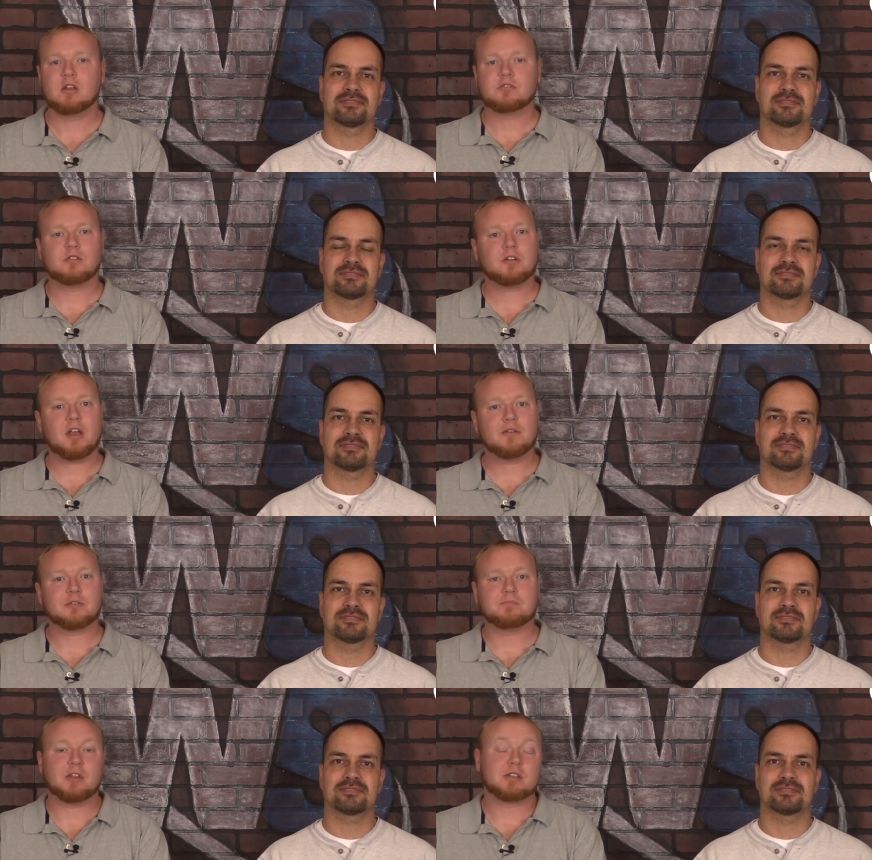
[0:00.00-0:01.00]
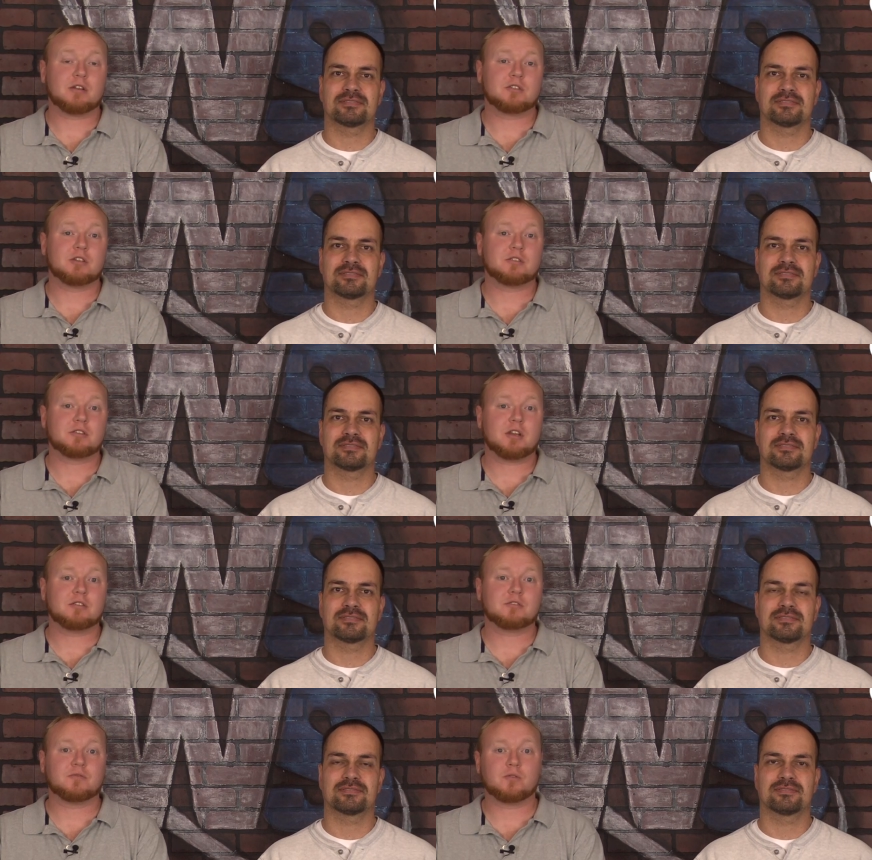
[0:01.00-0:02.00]
Speaker 1: So there you have it. That's how to change the
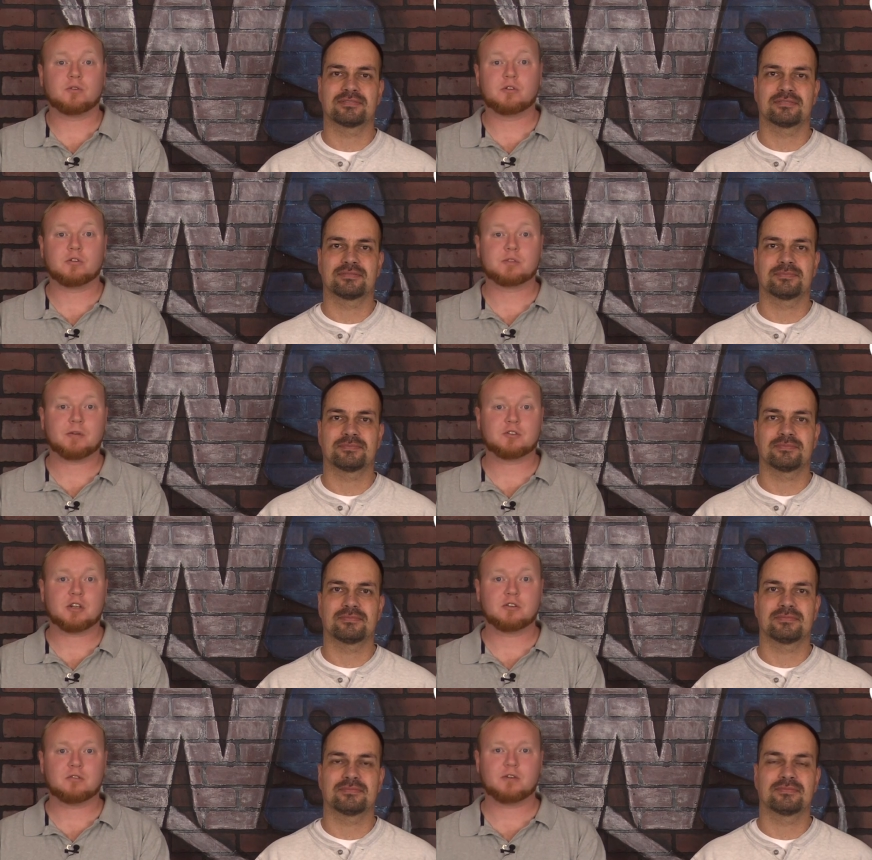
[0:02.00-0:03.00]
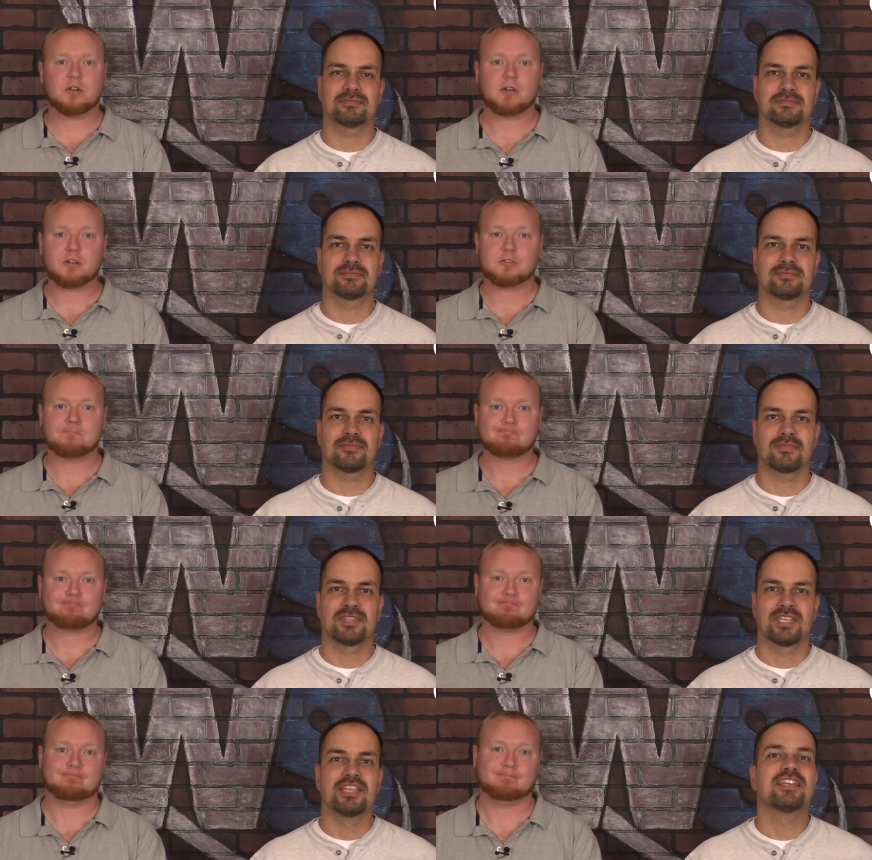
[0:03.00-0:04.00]
settings for your spell checker in Firefox.
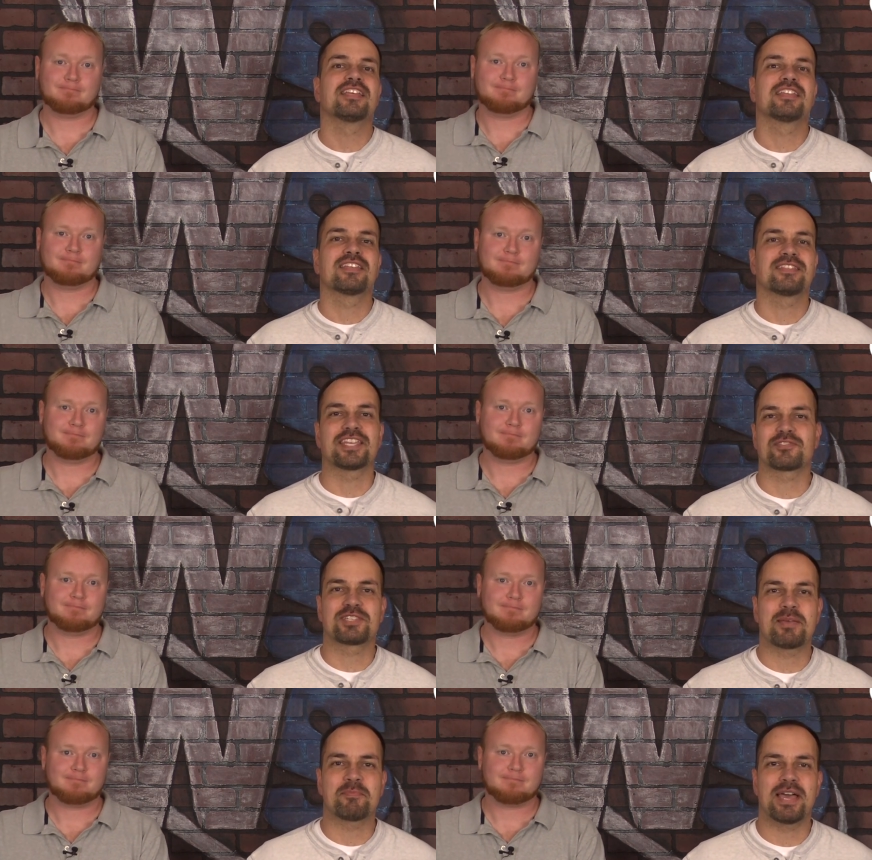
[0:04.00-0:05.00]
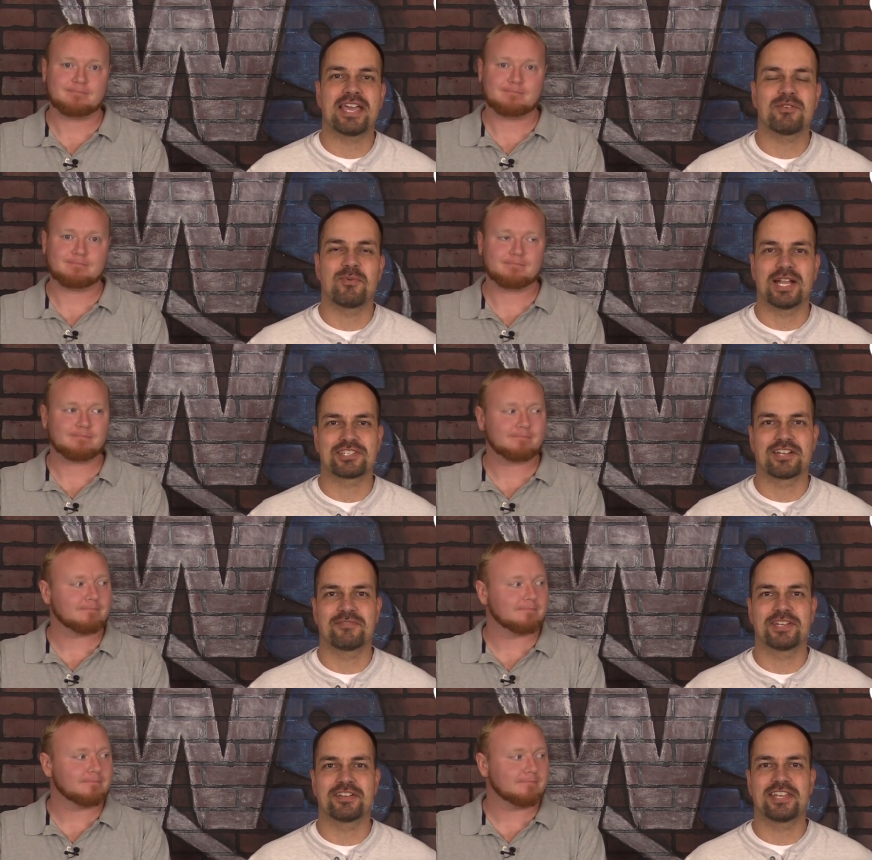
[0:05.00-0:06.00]
Speaker 2: Thanks for stopping by, watching our
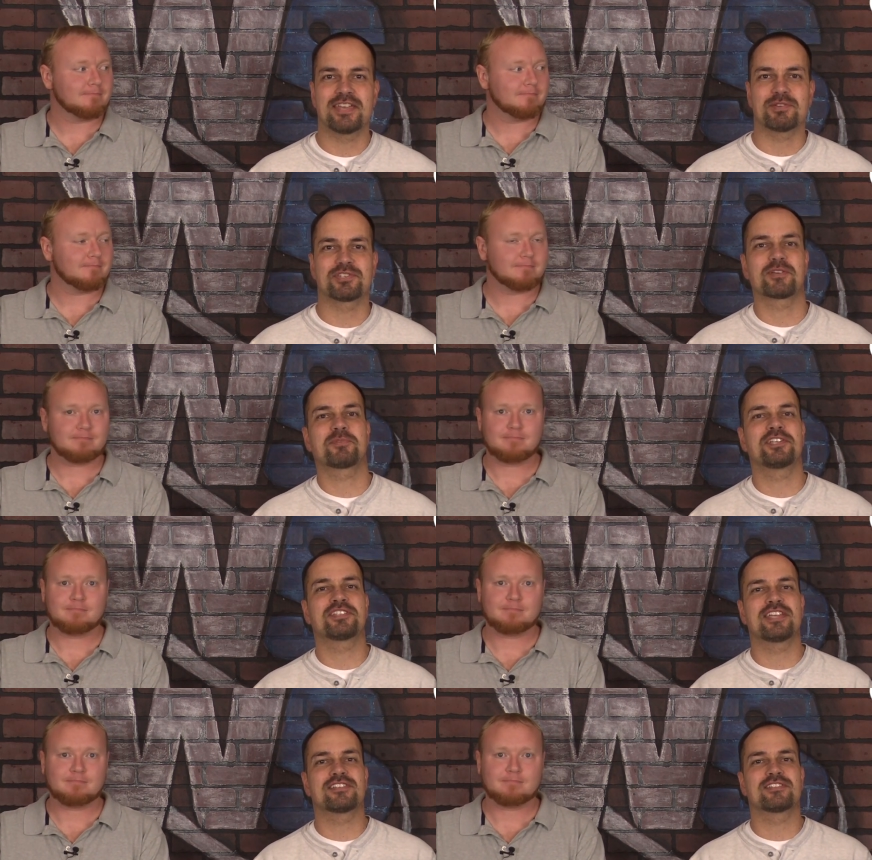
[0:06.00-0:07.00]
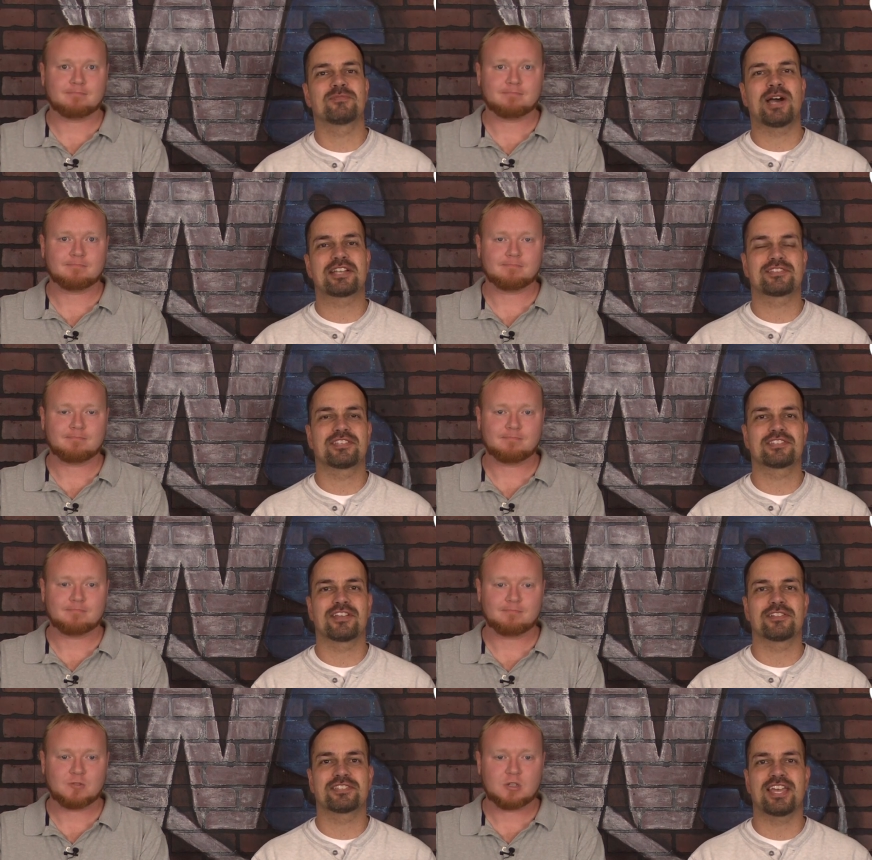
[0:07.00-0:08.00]
video day. We sure appreciate you watching these
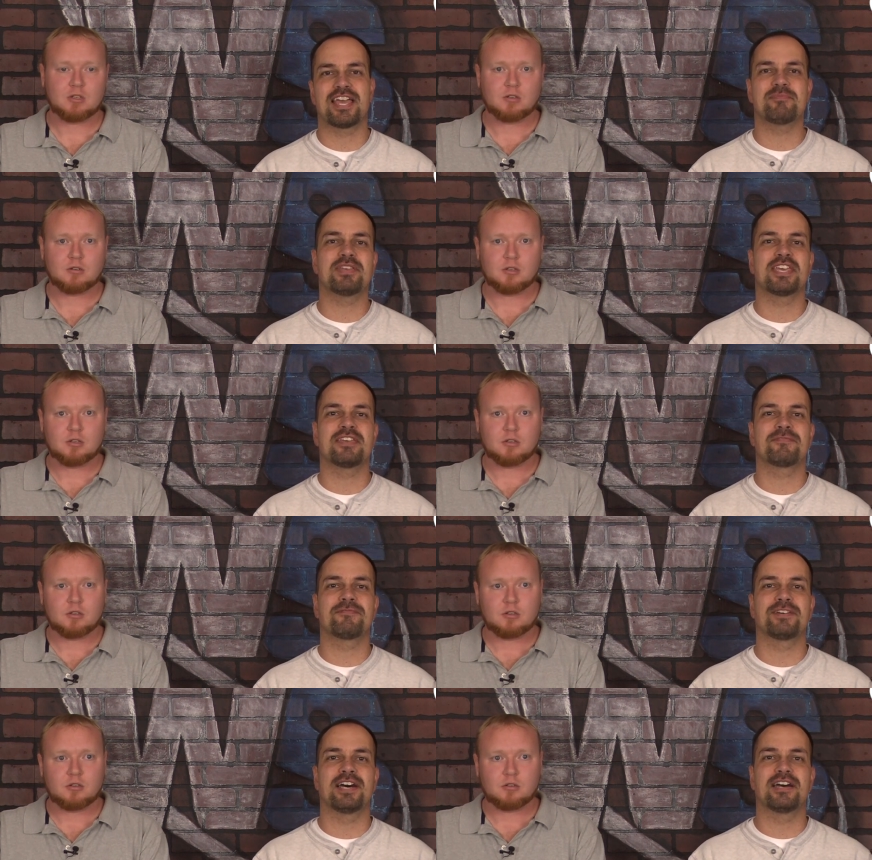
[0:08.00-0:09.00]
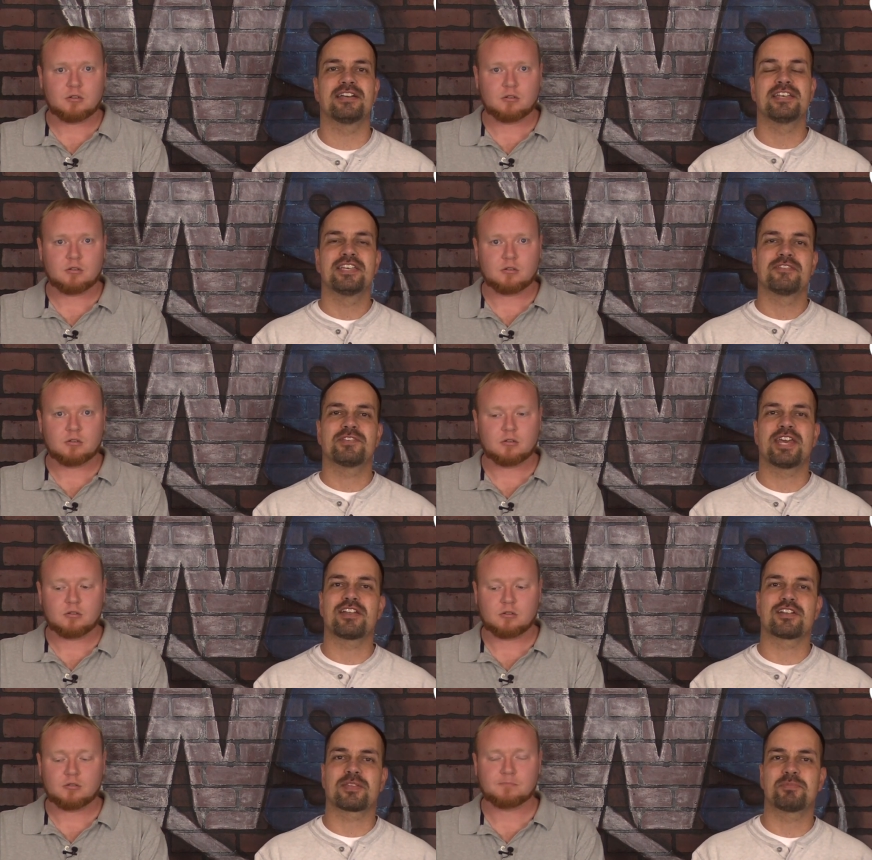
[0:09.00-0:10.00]
all the time. If, uh, if you're not
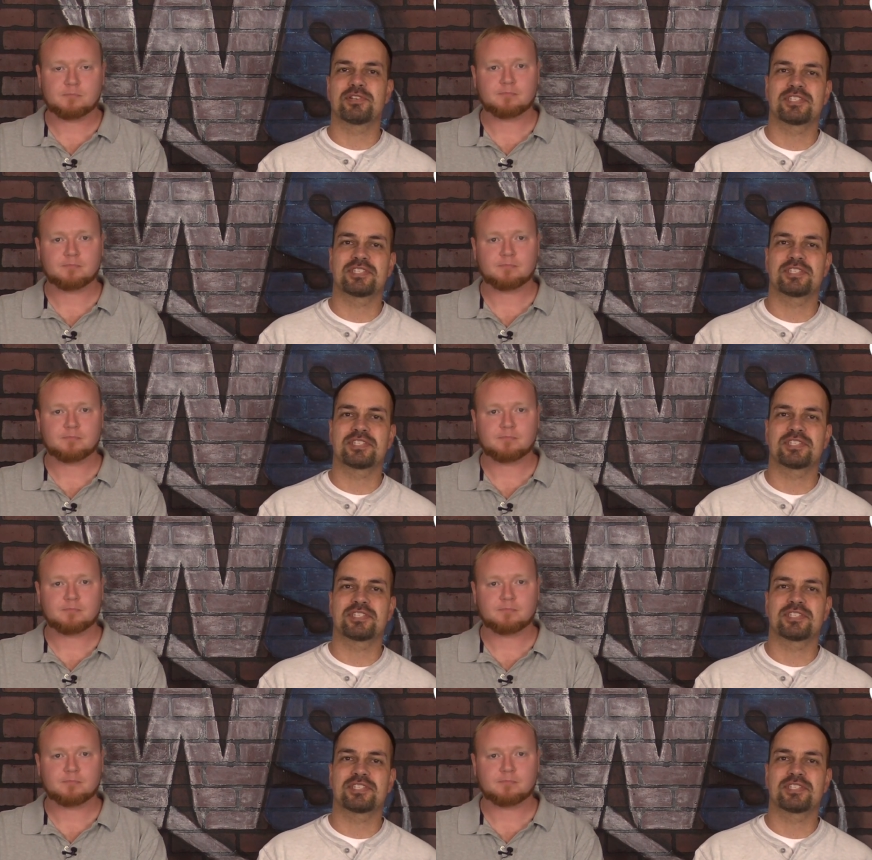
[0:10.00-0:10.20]
on our Computer